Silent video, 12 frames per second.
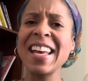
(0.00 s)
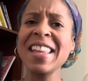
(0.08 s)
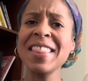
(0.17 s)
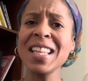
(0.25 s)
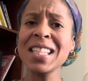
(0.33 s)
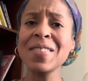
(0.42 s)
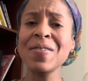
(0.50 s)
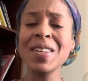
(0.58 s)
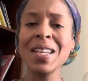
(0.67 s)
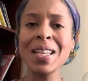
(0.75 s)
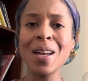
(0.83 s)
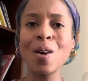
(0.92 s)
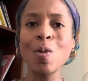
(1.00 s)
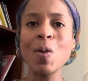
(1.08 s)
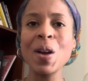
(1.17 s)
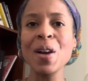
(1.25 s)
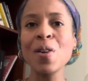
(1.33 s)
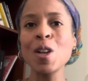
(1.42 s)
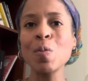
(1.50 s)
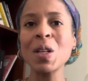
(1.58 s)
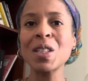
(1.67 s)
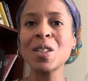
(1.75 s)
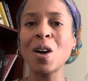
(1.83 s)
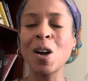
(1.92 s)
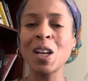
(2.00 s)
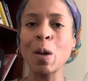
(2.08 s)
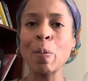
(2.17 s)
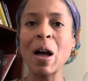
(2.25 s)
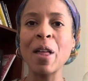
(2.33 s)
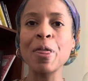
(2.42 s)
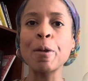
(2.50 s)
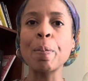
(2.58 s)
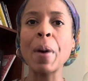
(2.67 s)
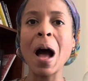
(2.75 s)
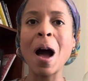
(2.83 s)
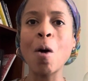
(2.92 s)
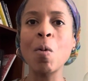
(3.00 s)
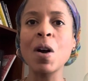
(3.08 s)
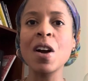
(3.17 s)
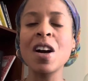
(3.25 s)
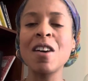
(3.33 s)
In this video, we are going to be talking about the power